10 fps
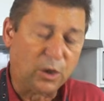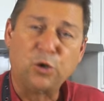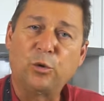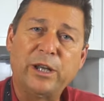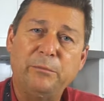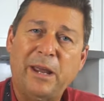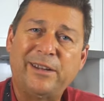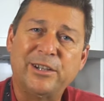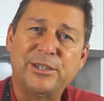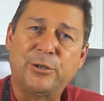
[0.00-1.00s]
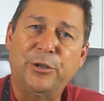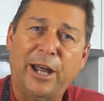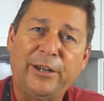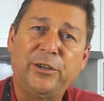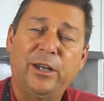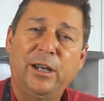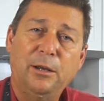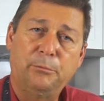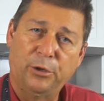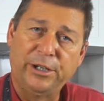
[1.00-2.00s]
you can make this tonight,
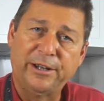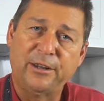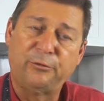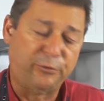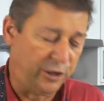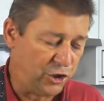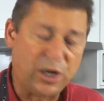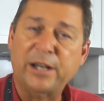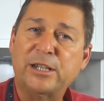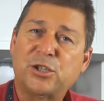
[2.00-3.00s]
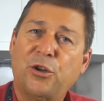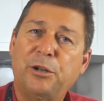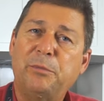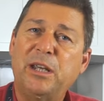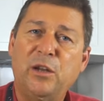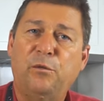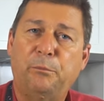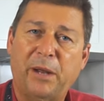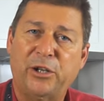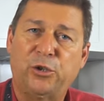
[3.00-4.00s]
put it in the fridge, and it's gonna be even
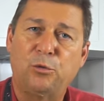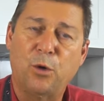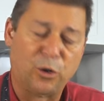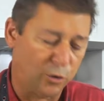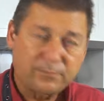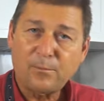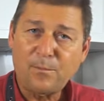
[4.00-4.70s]
better tomorrow.